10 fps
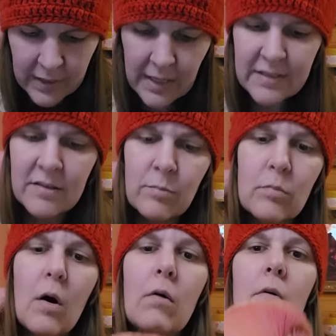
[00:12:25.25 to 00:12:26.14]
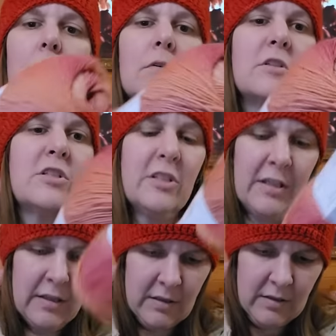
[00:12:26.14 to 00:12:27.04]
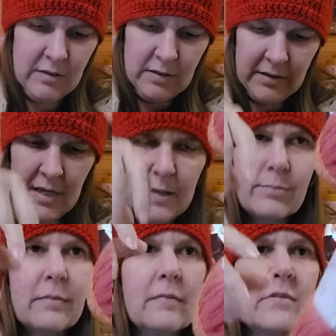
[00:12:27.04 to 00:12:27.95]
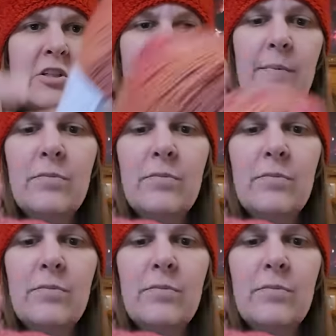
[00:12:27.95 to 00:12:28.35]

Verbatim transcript: got some more shape, shape,